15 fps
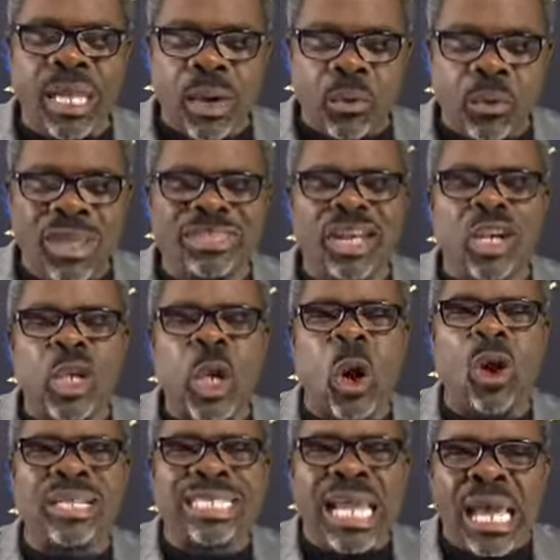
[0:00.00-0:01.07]
When the
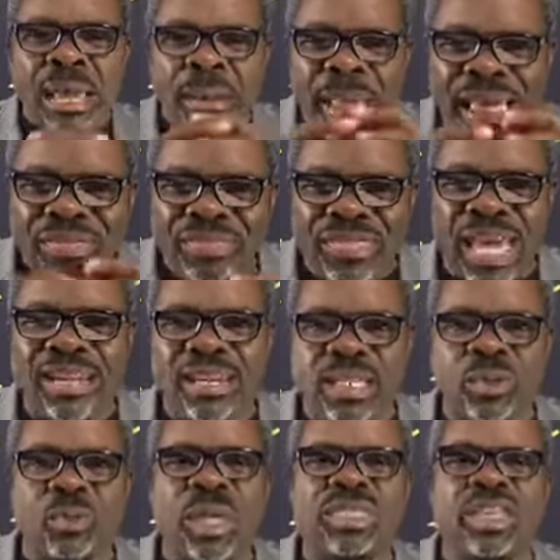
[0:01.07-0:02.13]
Lord thunders,
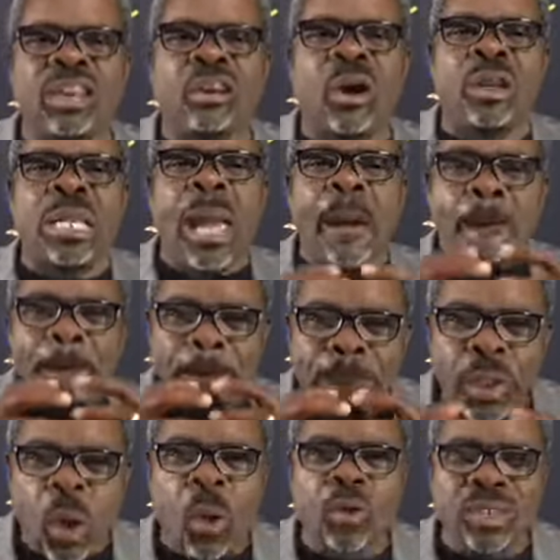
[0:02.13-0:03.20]
when the Lord
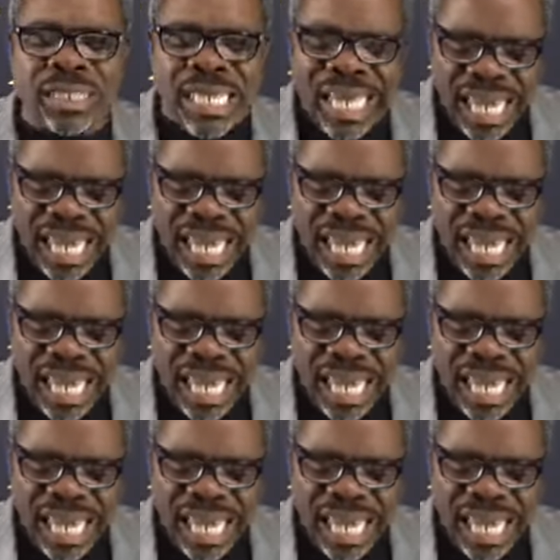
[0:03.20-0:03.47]
blows,